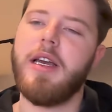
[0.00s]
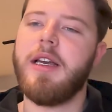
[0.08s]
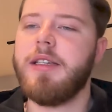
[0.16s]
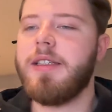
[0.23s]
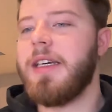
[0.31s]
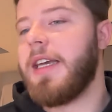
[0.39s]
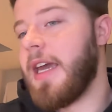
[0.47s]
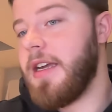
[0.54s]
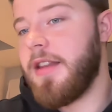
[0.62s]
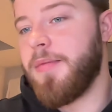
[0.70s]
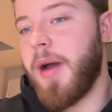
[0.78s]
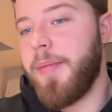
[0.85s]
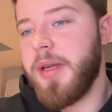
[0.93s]

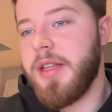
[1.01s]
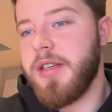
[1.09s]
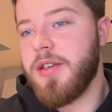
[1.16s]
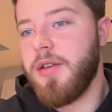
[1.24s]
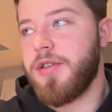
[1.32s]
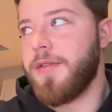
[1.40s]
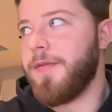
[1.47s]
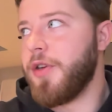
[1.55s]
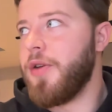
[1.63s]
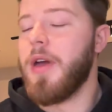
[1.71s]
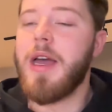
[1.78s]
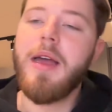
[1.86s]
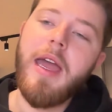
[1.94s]
ckETH might be the solution for
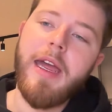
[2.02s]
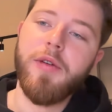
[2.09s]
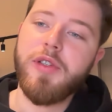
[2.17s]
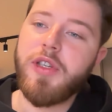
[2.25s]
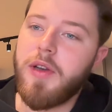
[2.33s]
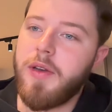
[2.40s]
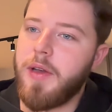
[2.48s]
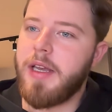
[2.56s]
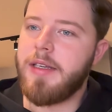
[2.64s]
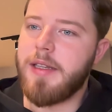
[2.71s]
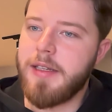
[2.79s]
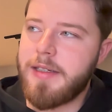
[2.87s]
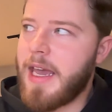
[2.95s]
you. It also
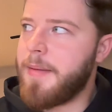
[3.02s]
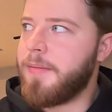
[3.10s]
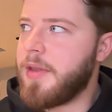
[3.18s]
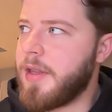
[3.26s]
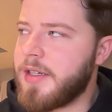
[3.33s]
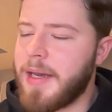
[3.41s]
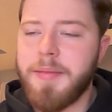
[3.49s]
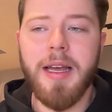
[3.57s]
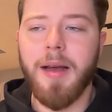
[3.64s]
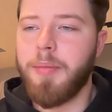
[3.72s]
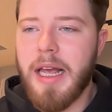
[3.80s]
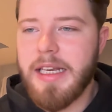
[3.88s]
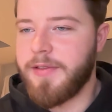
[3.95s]
is the same thing
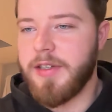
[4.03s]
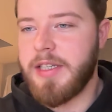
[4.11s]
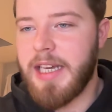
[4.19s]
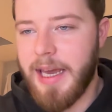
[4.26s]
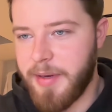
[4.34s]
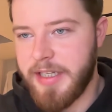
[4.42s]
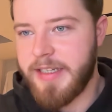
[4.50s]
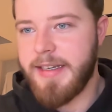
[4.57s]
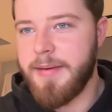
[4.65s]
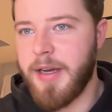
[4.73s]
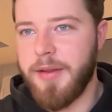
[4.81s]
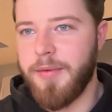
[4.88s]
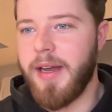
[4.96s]
applies for ckBTC,
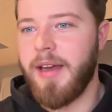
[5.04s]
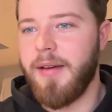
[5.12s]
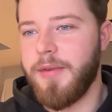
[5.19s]
by the way,